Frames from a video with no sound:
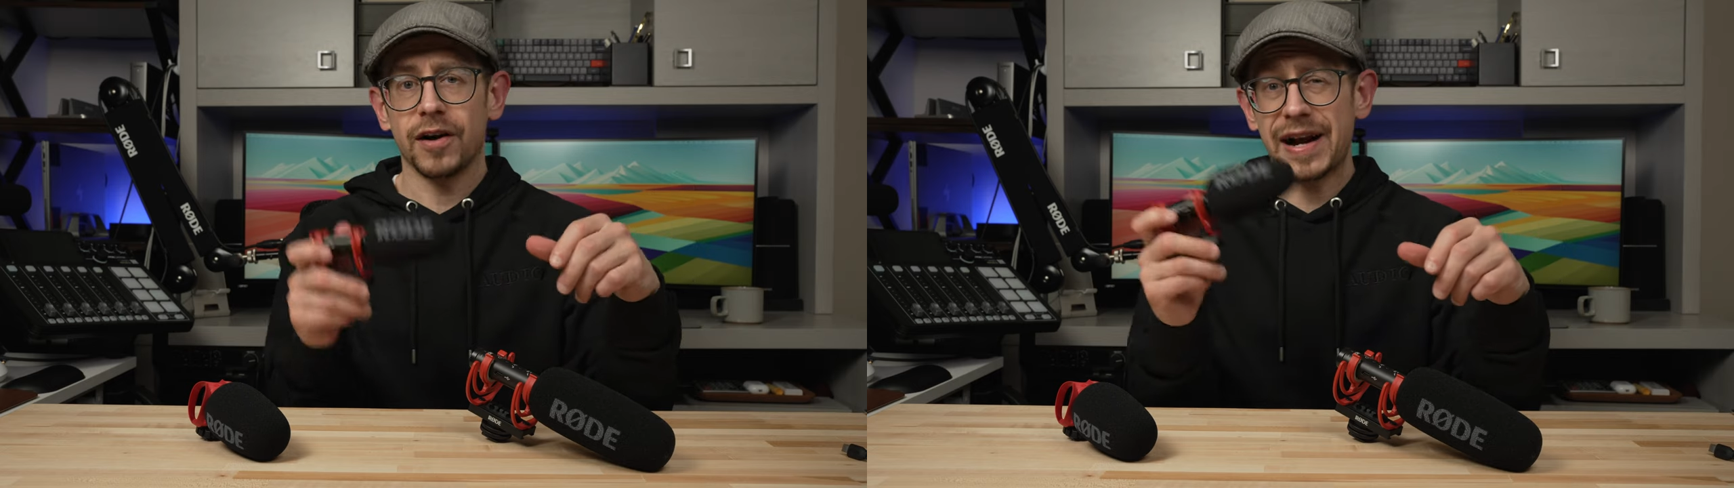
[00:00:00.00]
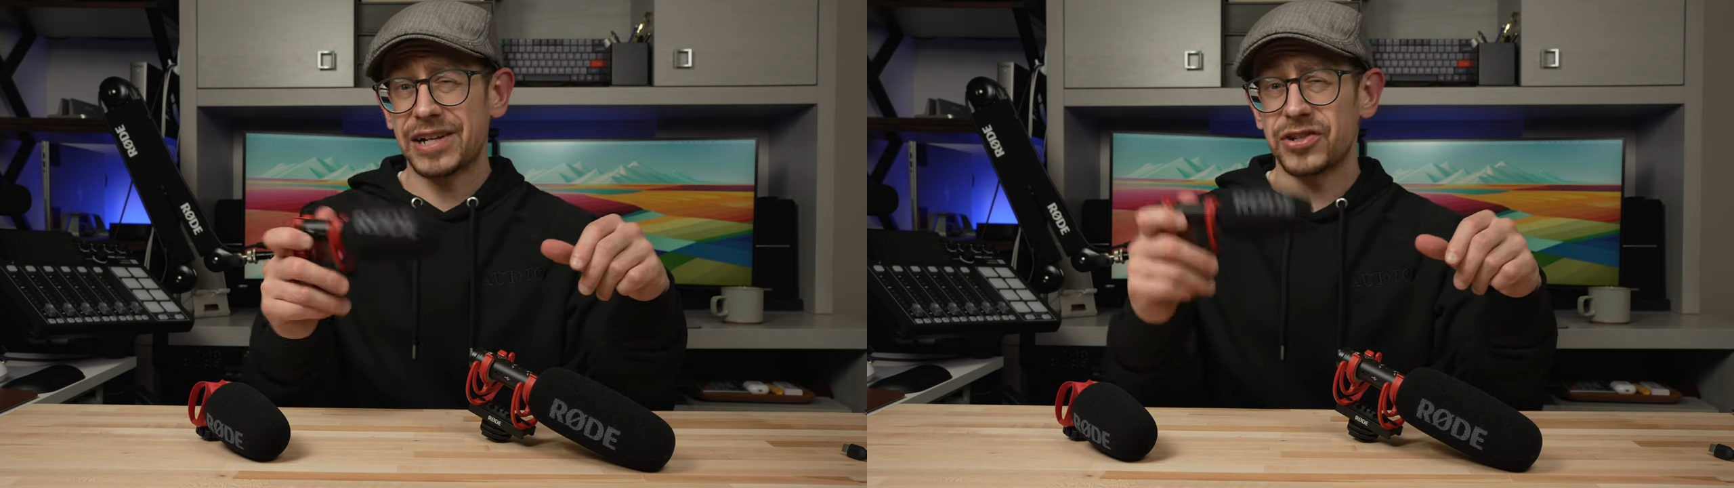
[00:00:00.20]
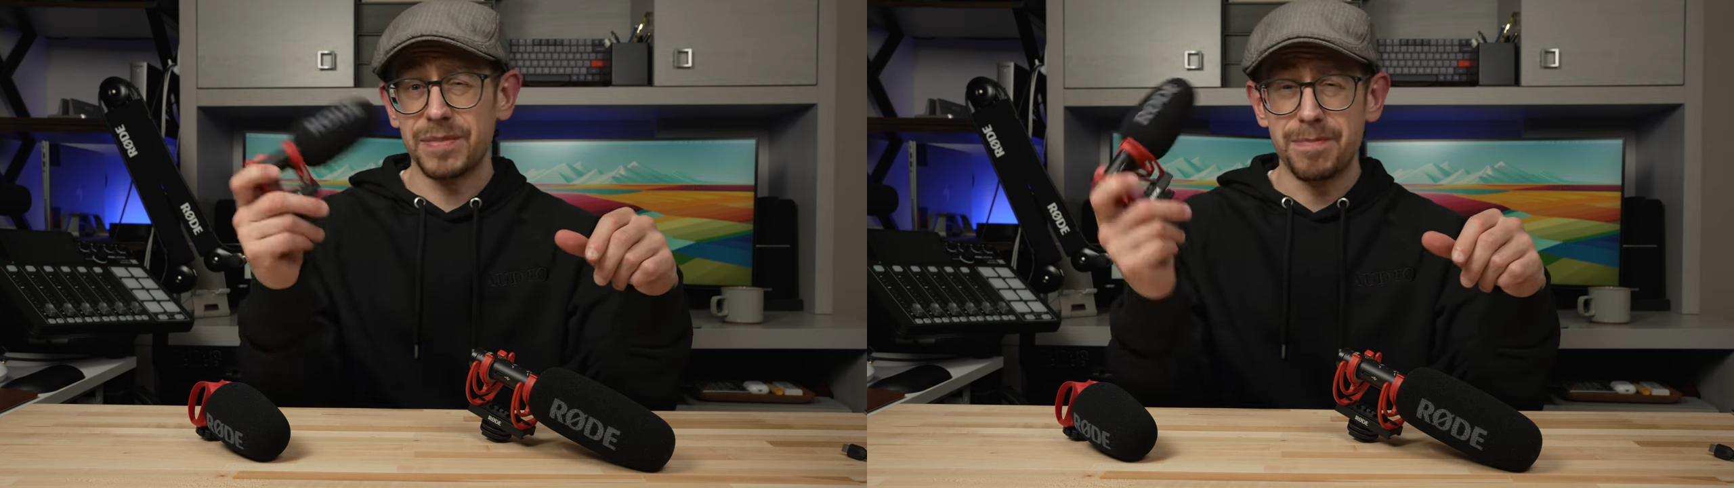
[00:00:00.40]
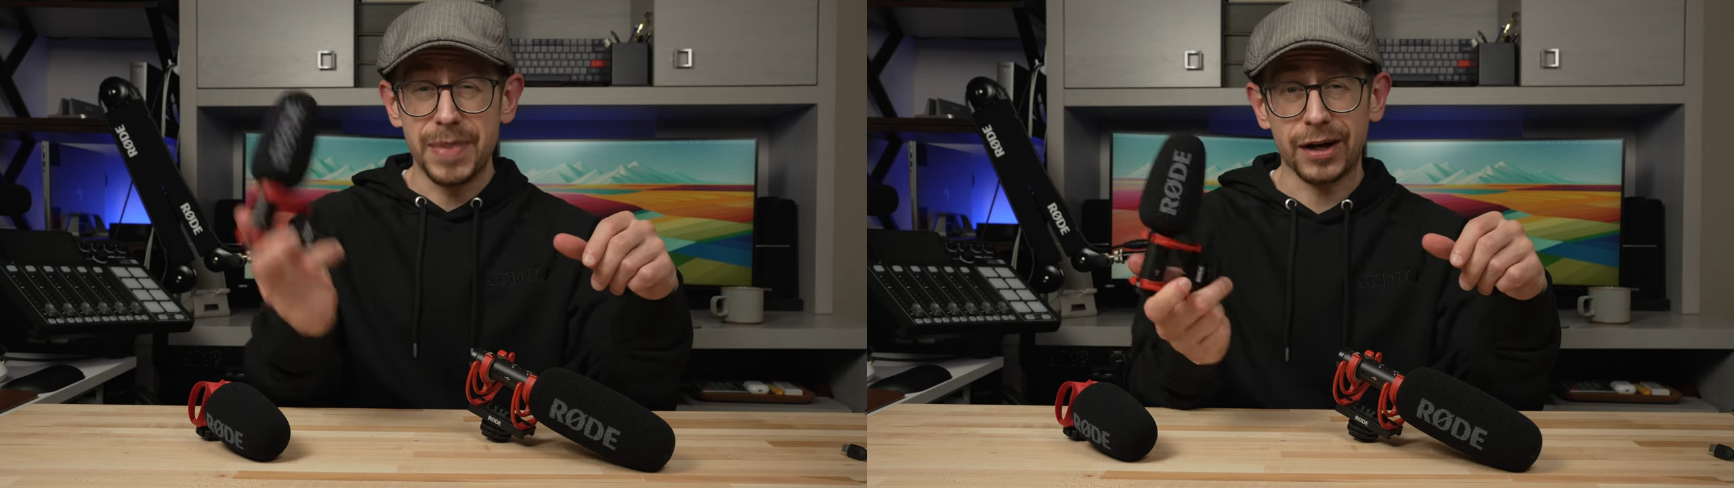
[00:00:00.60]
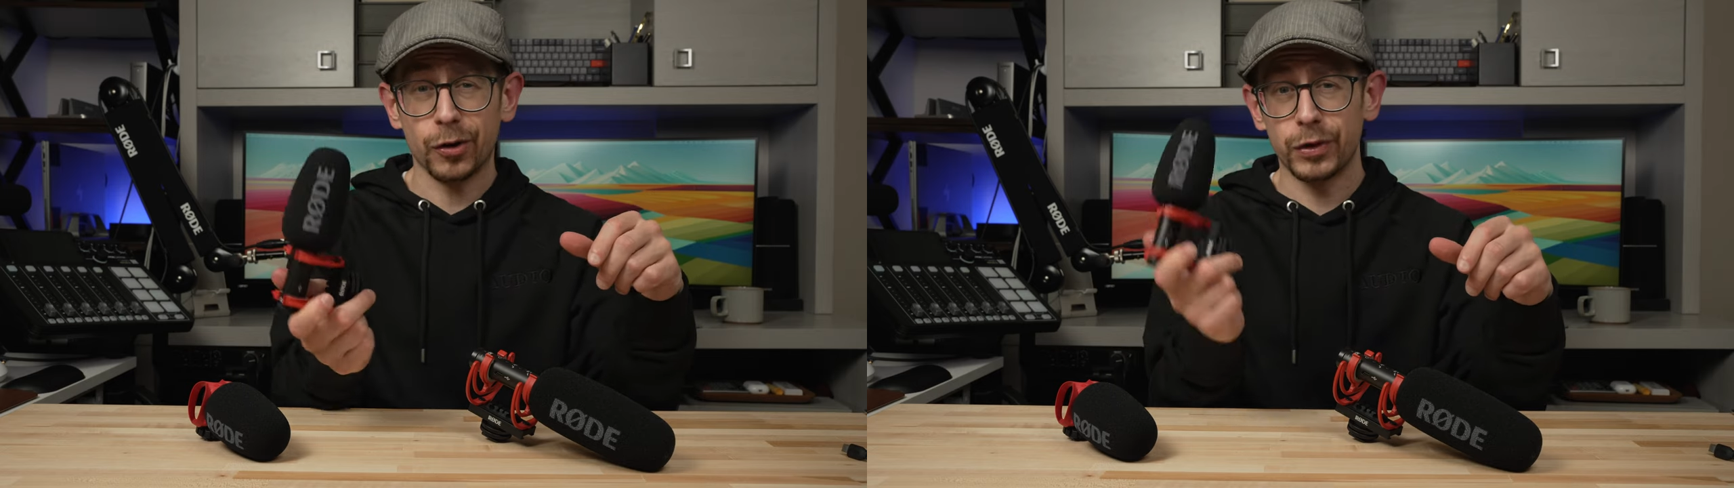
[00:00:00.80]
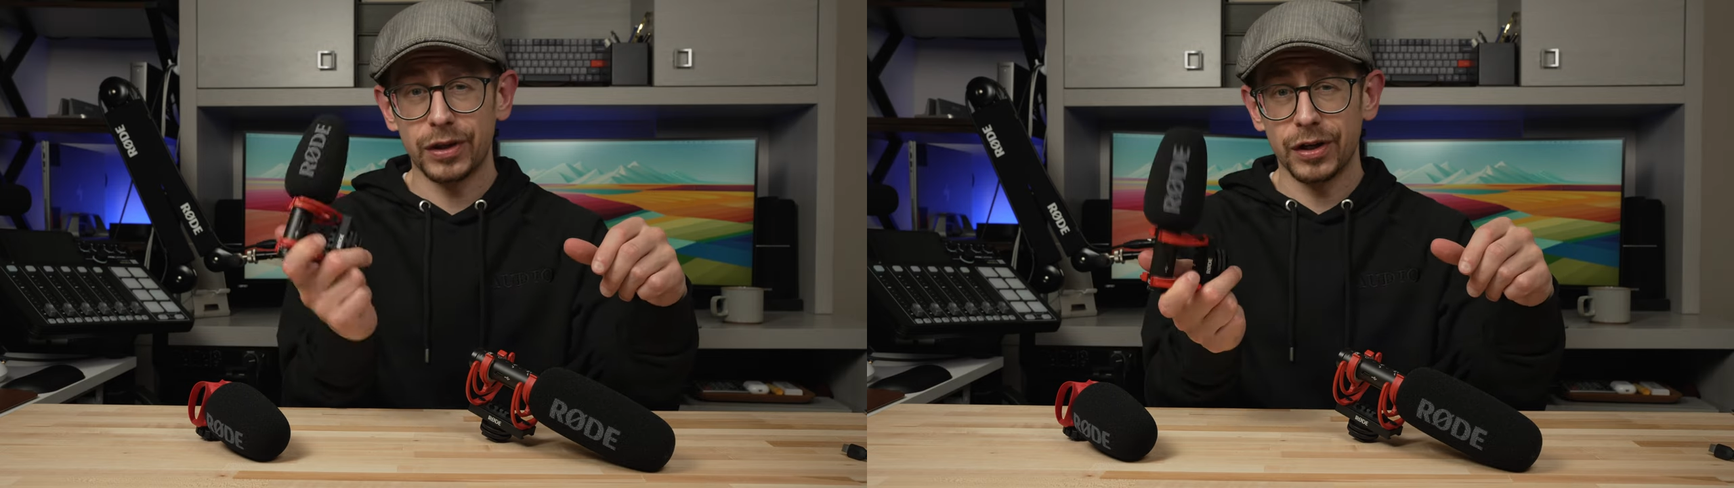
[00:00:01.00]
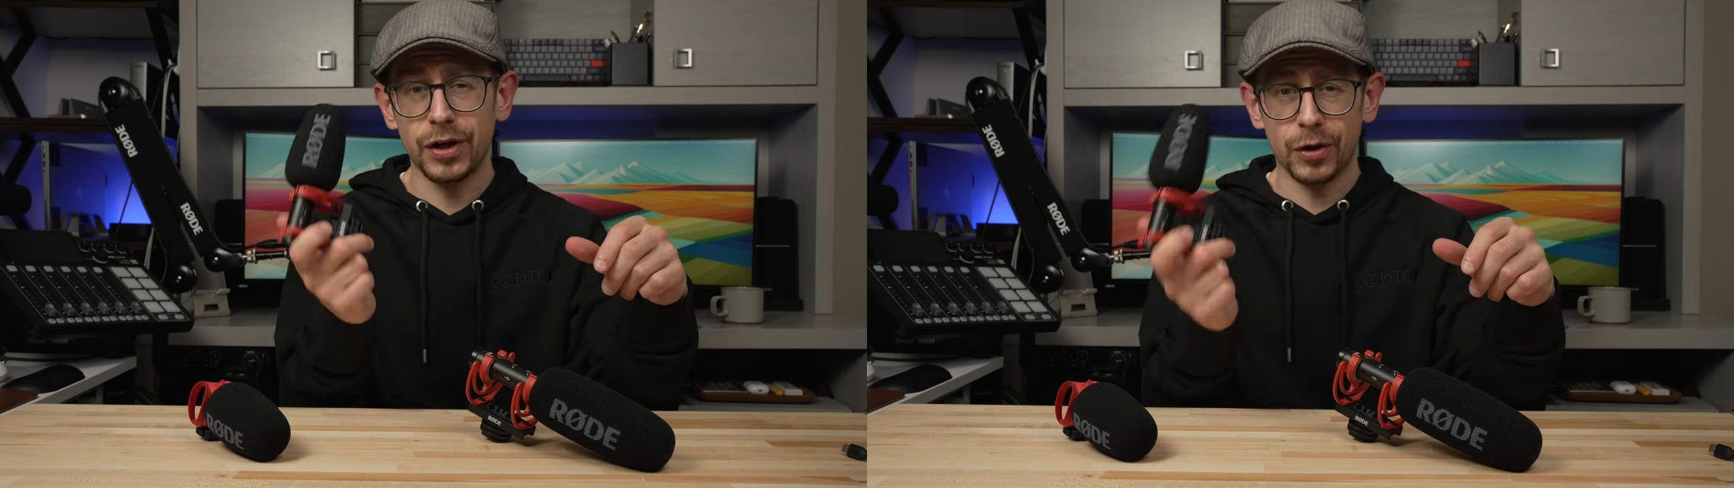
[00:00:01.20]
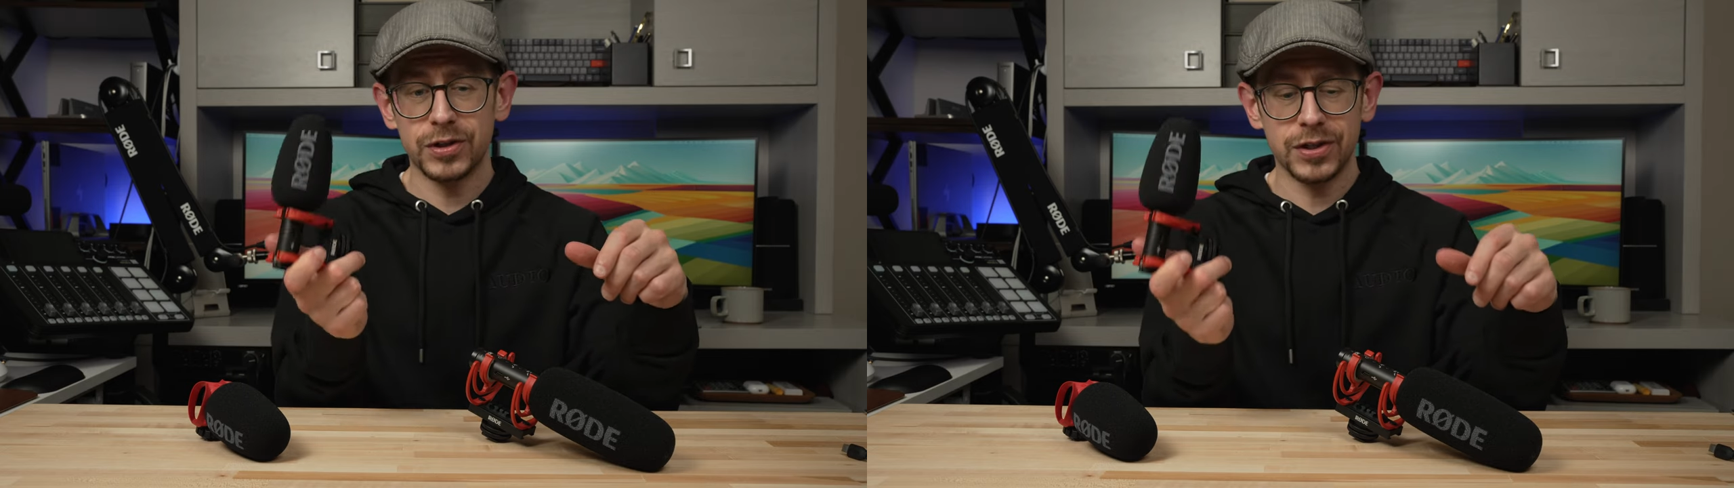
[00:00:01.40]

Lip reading: are actually better with the GO